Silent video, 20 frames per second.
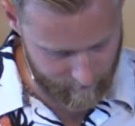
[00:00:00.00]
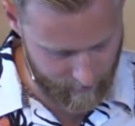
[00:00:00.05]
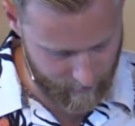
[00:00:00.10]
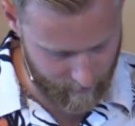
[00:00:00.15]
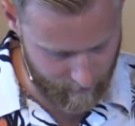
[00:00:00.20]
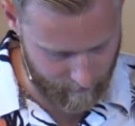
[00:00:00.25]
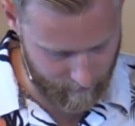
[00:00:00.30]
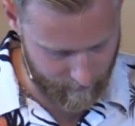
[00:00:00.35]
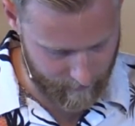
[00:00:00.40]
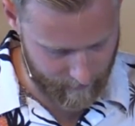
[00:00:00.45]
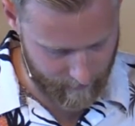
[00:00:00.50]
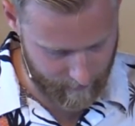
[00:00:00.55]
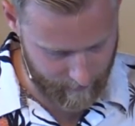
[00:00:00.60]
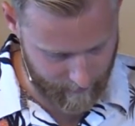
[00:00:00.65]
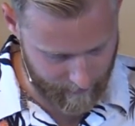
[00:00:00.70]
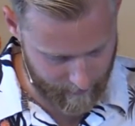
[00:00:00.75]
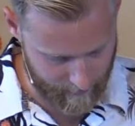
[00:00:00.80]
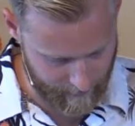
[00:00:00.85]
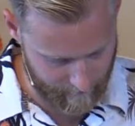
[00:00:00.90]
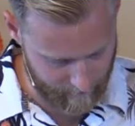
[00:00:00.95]
you, and
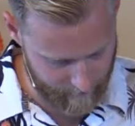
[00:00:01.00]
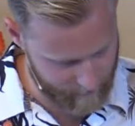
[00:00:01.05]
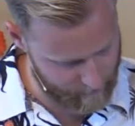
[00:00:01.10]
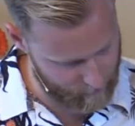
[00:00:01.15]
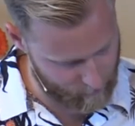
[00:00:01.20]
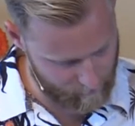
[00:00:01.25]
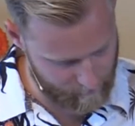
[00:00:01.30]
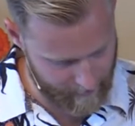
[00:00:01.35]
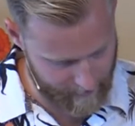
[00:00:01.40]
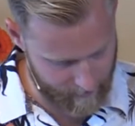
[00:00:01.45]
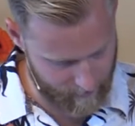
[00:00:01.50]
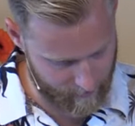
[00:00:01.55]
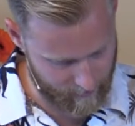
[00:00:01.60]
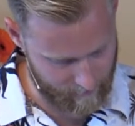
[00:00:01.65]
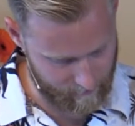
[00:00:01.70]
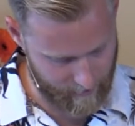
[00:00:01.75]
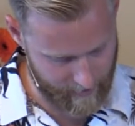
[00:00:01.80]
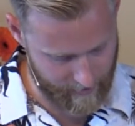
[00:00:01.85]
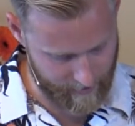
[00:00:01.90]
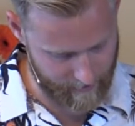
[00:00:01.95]
I never disobeyed your
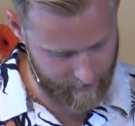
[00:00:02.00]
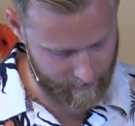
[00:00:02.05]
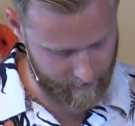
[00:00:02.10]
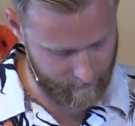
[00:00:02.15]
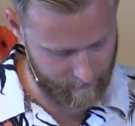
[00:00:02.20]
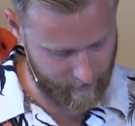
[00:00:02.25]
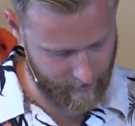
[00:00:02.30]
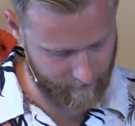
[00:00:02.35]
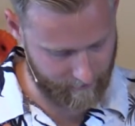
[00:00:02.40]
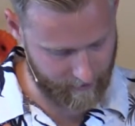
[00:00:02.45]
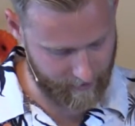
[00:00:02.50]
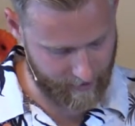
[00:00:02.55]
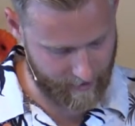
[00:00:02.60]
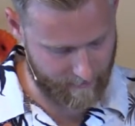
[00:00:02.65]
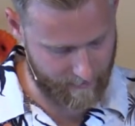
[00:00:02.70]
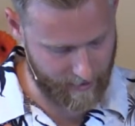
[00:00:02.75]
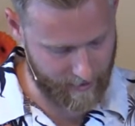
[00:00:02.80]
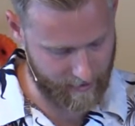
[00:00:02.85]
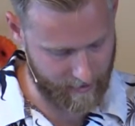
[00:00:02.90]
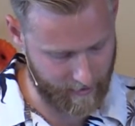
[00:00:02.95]
command, yet you never
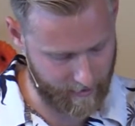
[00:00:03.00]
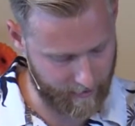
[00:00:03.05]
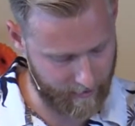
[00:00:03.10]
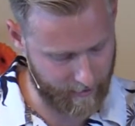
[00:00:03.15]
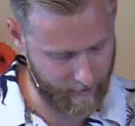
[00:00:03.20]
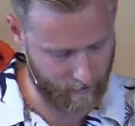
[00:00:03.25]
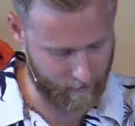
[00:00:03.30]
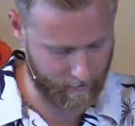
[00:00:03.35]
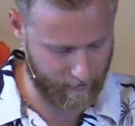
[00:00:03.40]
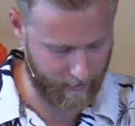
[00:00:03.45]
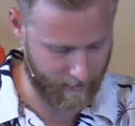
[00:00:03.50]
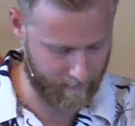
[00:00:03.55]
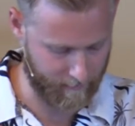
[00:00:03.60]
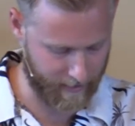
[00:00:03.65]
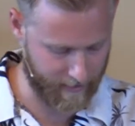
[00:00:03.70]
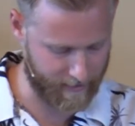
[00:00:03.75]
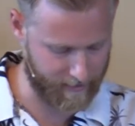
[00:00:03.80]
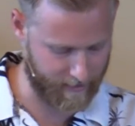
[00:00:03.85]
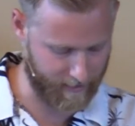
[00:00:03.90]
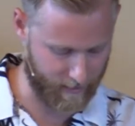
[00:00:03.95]
gave me a young goat that I
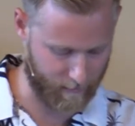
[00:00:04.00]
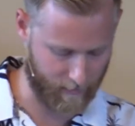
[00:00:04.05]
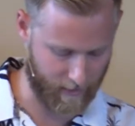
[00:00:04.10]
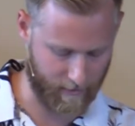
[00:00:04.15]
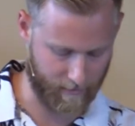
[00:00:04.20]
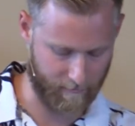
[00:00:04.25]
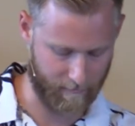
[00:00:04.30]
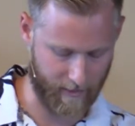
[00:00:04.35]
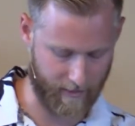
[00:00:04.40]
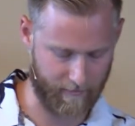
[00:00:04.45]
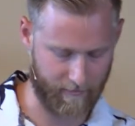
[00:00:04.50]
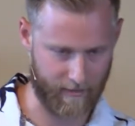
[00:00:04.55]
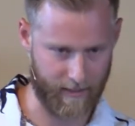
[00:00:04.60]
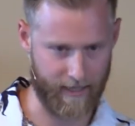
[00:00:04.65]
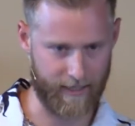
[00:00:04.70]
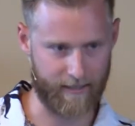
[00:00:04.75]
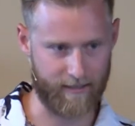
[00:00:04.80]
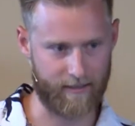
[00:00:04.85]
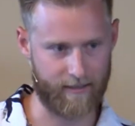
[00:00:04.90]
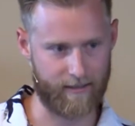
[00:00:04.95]
might celebrate with my
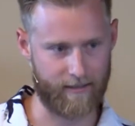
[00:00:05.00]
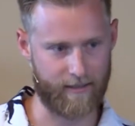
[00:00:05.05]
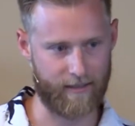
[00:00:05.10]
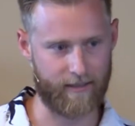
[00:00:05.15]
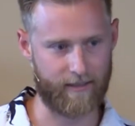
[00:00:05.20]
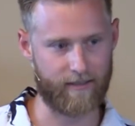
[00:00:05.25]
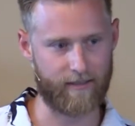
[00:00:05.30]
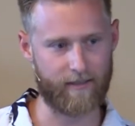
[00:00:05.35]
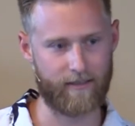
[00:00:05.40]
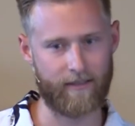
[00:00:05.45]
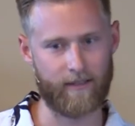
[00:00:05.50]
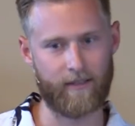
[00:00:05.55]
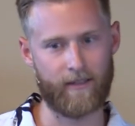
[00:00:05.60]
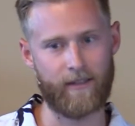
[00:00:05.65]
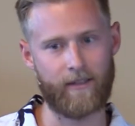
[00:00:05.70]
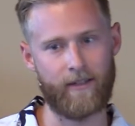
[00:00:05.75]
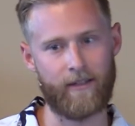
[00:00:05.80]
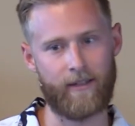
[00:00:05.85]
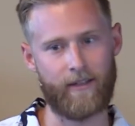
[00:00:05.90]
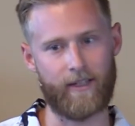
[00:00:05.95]
friends.
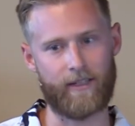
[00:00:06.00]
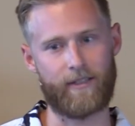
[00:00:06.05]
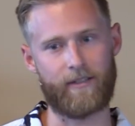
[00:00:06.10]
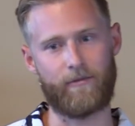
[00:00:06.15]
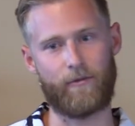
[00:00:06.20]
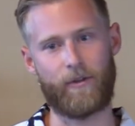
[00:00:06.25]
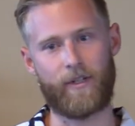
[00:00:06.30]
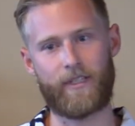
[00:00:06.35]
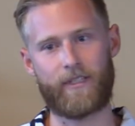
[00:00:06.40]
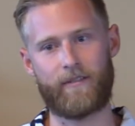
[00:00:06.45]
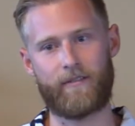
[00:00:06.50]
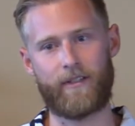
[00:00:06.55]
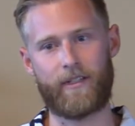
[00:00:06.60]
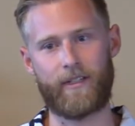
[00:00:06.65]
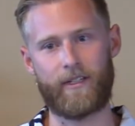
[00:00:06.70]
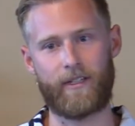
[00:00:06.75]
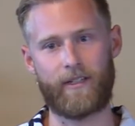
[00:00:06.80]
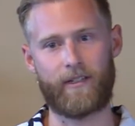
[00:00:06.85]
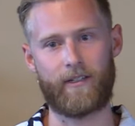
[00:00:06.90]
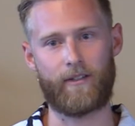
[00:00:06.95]
That's the voice of
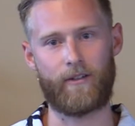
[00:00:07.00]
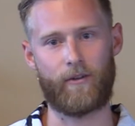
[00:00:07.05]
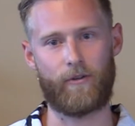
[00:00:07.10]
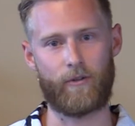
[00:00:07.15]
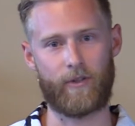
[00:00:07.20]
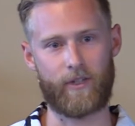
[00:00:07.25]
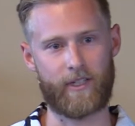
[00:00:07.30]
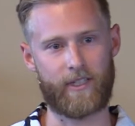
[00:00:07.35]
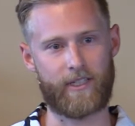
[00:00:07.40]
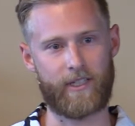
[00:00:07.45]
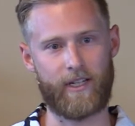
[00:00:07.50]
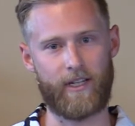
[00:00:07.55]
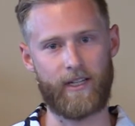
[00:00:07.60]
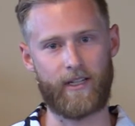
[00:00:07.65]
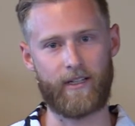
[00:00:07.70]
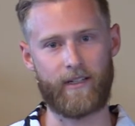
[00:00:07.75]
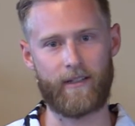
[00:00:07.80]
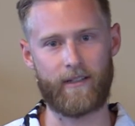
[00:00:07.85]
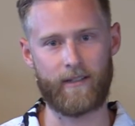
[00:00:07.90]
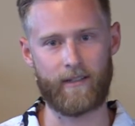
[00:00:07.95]
the older
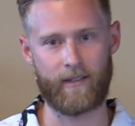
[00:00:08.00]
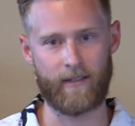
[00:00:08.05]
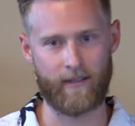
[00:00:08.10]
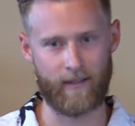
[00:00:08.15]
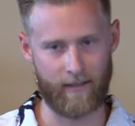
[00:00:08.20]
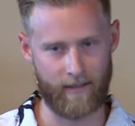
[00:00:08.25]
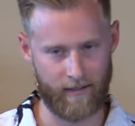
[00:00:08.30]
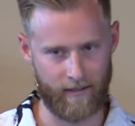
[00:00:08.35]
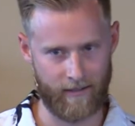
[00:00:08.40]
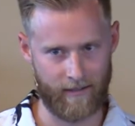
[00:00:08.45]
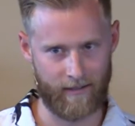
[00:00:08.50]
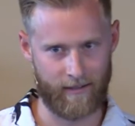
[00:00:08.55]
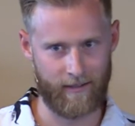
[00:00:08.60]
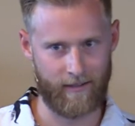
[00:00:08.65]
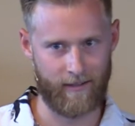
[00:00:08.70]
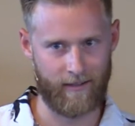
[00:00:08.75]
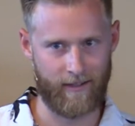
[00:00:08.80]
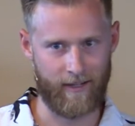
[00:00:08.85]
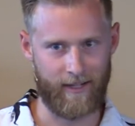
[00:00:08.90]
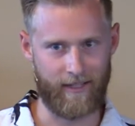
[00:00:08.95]
son.
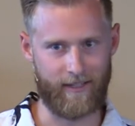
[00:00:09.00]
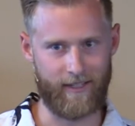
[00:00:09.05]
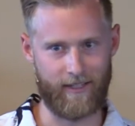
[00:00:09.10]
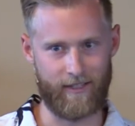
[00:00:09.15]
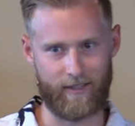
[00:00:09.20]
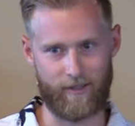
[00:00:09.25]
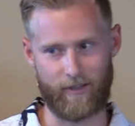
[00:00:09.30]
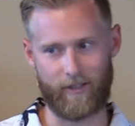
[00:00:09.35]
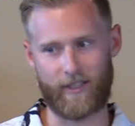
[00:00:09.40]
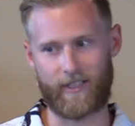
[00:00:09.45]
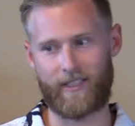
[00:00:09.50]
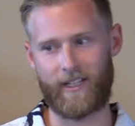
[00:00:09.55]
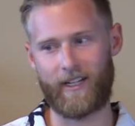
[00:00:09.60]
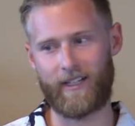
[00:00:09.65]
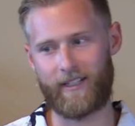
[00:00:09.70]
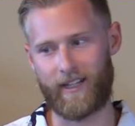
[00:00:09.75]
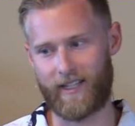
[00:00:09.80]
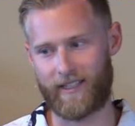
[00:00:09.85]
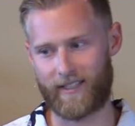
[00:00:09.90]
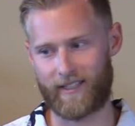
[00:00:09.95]
And this older
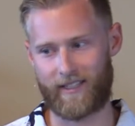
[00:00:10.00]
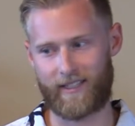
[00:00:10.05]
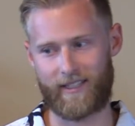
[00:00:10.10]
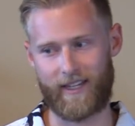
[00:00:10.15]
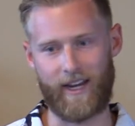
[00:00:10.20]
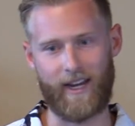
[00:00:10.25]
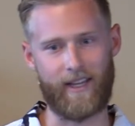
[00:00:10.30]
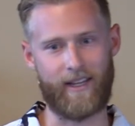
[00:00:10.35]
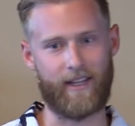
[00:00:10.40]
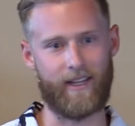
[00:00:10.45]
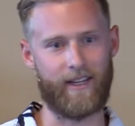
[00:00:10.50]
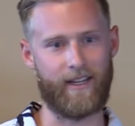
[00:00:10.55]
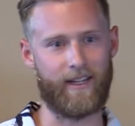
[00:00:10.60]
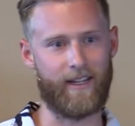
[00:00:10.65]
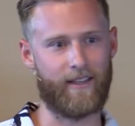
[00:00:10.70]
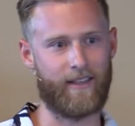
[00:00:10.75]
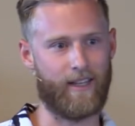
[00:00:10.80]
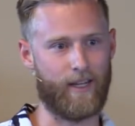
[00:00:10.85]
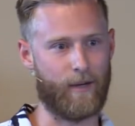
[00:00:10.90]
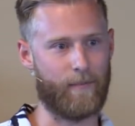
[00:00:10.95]
son doesn't say that
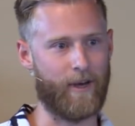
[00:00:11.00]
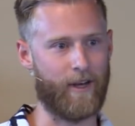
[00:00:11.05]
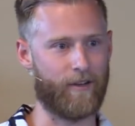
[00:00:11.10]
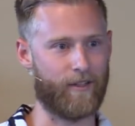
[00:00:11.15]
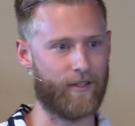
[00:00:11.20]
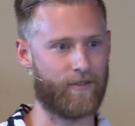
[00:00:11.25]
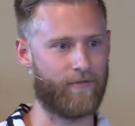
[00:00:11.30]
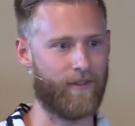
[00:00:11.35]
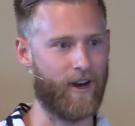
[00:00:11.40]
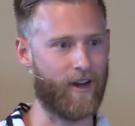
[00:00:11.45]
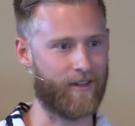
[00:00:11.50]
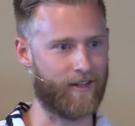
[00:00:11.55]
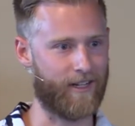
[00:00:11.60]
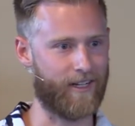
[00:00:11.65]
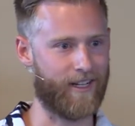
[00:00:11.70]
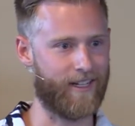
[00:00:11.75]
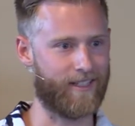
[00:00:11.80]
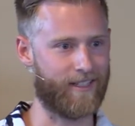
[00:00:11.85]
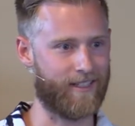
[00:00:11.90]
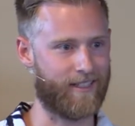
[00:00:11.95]
anything about his father. He
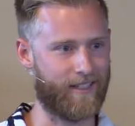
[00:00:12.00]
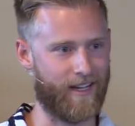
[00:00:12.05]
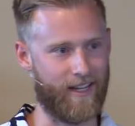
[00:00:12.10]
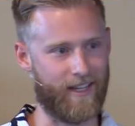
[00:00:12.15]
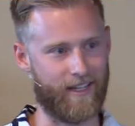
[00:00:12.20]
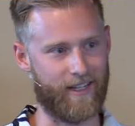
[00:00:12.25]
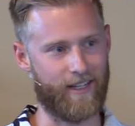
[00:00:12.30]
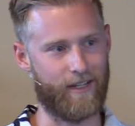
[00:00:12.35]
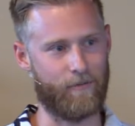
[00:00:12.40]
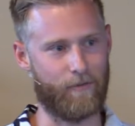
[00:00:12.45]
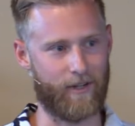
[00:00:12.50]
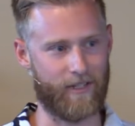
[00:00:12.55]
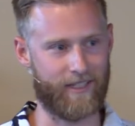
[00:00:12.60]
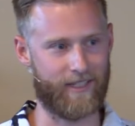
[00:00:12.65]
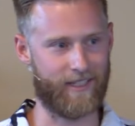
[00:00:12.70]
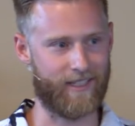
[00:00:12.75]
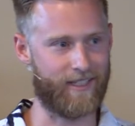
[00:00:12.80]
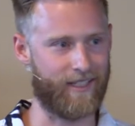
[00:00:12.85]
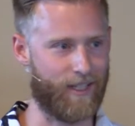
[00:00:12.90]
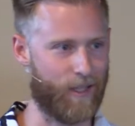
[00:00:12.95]
doesn't say that he wants
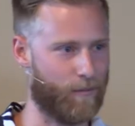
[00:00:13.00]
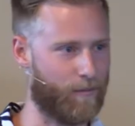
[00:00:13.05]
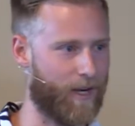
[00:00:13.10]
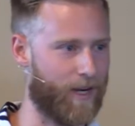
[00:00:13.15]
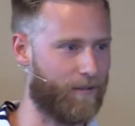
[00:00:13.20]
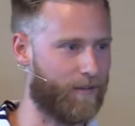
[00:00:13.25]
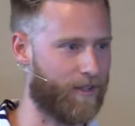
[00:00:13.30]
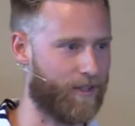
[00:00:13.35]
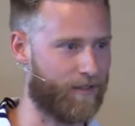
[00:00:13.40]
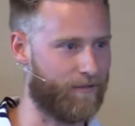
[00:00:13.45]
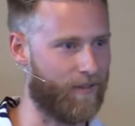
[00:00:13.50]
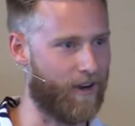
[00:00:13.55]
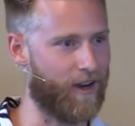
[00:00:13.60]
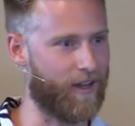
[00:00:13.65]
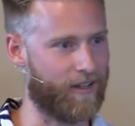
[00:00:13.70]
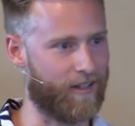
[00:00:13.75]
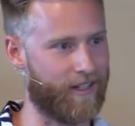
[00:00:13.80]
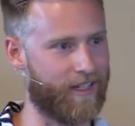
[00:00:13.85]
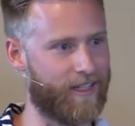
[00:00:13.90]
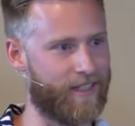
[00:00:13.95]
to celebrate with his
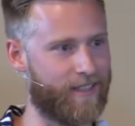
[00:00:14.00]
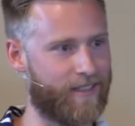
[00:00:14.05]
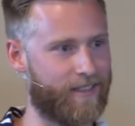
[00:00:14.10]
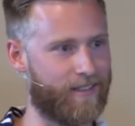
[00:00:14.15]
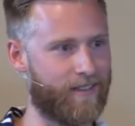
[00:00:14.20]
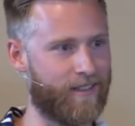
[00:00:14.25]
father. He's